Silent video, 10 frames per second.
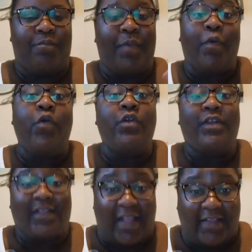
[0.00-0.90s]
people who are
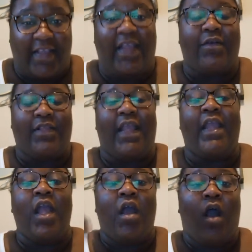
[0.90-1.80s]
dyslexic, I'll
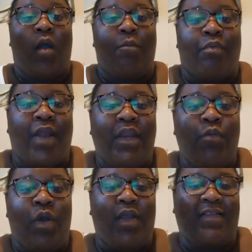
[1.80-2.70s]
say, our
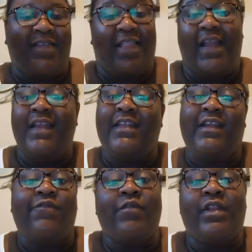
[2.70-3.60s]
brain works slightly
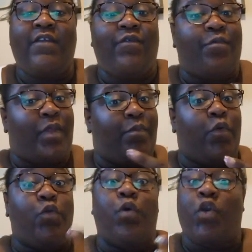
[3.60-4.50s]
differently for
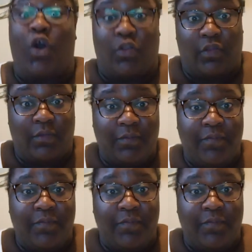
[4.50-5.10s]
people who are not.